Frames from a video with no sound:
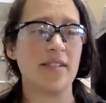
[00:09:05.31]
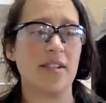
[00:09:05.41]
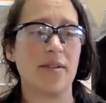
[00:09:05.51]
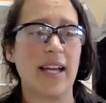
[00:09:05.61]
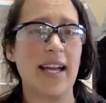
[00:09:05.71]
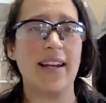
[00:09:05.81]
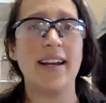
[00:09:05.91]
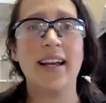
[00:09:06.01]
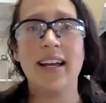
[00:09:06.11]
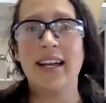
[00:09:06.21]
So again,
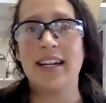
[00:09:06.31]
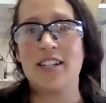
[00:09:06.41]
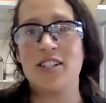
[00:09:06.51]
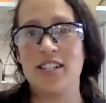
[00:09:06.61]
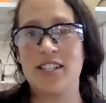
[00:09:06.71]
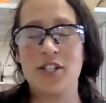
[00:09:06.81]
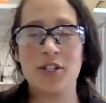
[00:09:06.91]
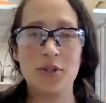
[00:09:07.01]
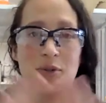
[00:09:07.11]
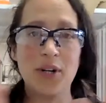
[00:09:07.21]
just
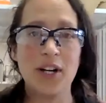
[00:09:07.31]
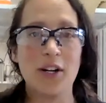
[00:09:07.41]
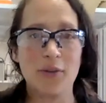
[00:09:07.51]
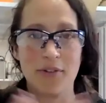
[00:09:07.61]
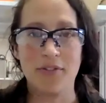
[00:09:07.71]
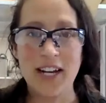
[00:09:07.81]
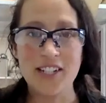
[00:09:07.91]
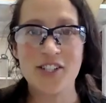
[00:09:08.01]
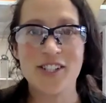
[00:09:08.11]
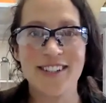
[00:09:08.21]
to
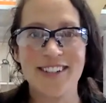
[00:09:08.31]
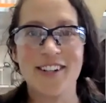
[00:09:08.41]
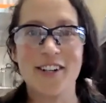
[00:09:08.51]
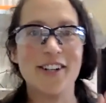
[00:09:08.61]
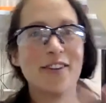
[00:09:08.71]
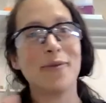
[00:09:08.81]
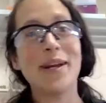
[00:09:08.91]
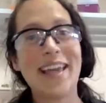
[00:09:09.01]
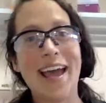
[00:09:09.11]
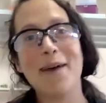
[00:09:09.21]
refresh or
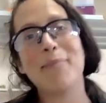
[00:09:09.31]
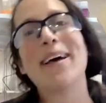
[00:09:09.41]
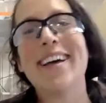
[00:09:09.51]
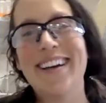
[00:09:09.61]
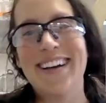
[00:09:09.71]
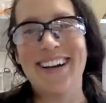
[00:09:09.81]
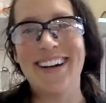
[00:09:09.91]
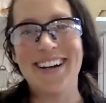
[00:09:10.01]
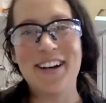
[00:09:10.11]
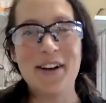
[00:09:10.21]
recap,
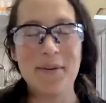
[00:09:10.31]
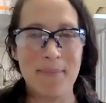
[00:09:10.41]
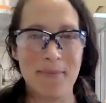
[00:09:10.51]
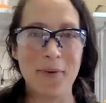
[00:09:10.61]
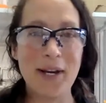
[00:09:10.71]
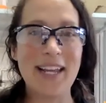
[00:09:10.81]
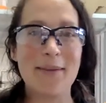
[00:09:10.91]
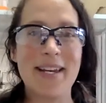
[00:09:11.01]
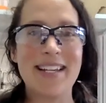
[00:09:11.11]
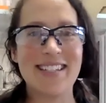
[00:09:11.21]
reading a
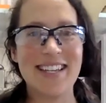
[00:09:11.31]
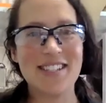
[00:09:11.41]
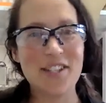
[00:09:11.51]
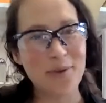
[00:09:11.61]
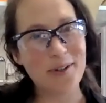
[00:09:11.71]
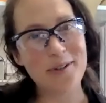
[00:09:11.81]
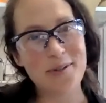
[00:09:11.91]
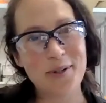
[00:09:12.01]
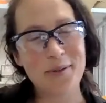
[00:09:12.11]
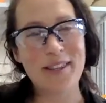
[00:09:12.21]
meniscus, you always
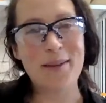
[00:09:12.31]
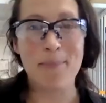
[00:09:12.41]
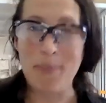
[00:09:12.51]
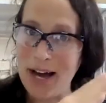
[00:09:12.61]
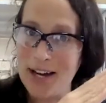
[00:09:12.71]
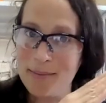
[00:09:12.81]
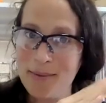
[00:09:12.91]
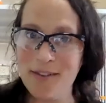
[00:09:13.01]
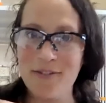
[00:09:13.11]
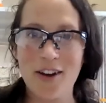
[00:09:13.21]
want to read the bottom
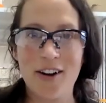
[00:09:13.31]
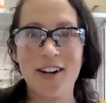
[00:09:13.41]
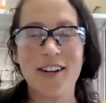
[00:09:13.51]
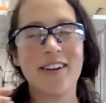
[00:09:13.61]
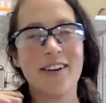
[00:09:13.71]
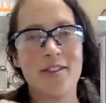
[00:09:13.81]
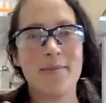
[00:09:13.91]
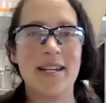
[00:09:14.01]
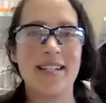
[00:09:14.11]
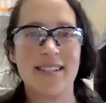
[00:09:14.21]
of the arc of the
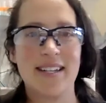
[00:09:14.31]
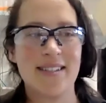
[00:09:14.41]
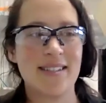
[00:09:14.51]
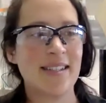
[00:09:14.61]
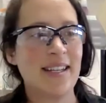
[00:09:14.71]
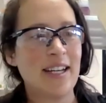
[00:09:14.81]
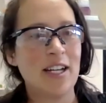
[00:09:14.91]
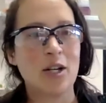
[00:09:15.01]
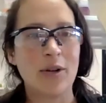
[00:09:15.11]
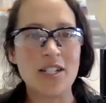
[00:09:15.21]
meniscus.
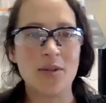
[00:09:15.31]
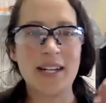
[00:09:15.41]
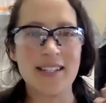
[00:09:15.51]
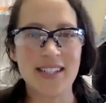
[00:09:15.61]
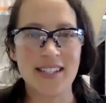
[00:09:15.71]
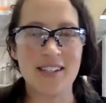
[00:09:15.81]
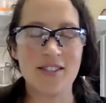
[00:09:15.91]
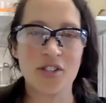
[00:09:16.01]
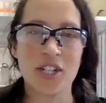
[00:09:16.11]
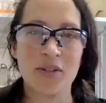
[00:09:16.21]
Graduated
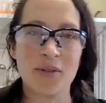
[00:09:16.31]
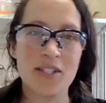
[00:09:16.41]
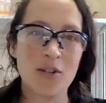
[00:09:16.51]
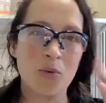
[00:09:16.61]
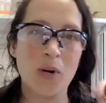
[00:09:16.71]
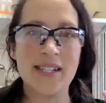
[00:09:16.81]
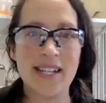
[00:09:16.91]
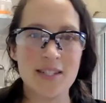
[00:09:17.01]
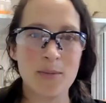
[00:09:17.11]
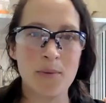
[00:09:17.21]
cylinders are going to read to 1
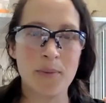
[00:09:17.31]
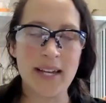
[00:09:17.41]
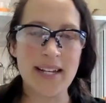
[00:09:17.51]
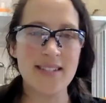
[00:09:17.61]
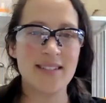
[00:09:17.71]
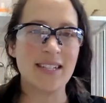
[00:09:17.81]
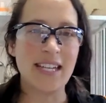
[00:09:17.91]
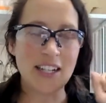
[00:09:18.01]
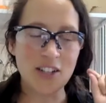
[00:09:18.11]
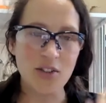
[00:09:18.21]
decimal place.
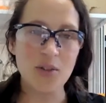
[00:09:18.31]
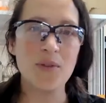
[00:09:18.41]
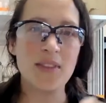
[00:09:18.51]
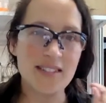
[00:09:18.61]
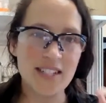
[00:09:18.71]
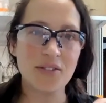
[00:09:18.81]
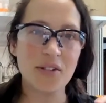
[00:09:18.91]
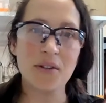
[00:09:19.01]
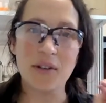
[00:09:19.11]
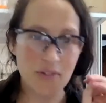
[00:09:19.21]
Include the
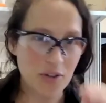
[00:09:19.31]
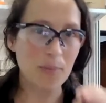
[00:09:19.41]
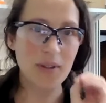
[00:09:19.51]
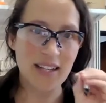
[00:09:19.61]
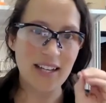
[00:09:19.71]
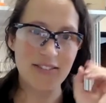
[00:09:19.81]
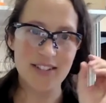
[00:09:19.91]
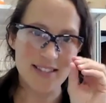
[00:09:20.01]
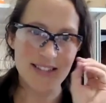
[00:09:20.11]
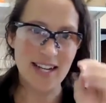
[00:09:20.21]
0. If you believe
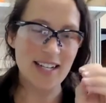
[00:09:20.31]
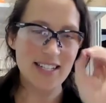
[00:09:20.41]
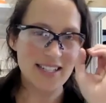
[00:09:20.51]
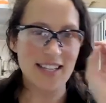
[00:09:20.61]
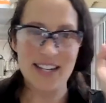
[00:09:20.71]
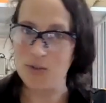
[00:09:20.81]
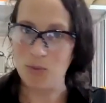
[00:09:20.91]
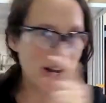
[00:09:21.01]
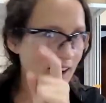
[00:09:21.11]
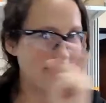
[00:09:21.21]
as a scientist that it's
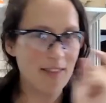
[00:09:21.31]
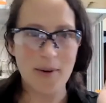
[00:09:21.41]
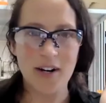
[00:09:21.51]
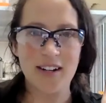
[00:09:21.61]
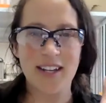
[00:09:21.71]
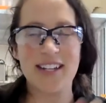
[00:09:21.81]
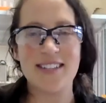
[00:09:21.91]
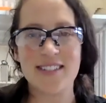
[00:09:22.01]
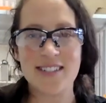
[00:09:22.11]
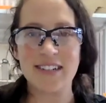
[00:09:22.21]
right on the mark and
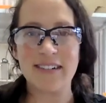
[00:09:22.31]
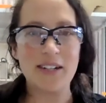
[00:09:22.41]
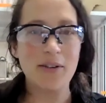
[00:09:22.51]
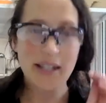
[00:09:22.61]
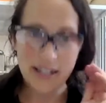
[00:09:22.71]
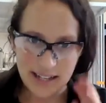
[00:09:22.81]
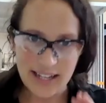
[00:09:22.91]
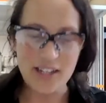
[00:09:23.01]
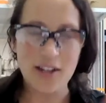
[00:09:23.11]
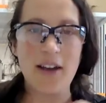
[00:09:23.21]
it's a 0,
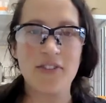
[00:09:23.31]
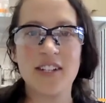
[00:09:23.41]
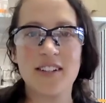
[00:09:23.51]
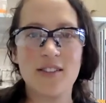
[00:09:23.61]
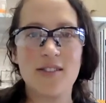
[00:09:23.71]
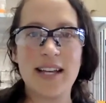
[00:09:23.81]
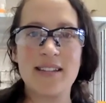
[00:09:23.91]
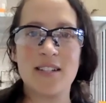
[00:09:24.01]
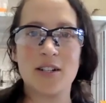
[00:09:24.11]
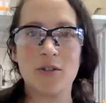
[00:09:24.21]
you have to include
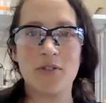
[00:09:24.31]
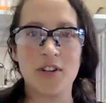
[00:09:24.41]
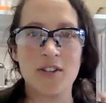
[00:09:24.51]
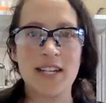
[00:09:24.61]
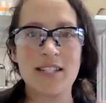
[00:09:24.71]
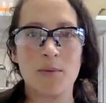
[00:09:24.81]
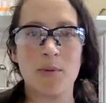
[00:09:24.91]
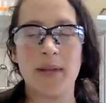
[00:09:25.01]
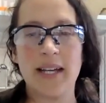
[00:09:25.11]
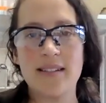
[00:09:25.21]
that 0 for your
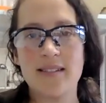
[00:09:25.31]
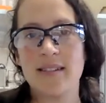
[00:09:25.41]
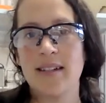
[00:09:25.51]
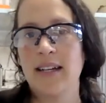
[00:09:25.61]
decimal place.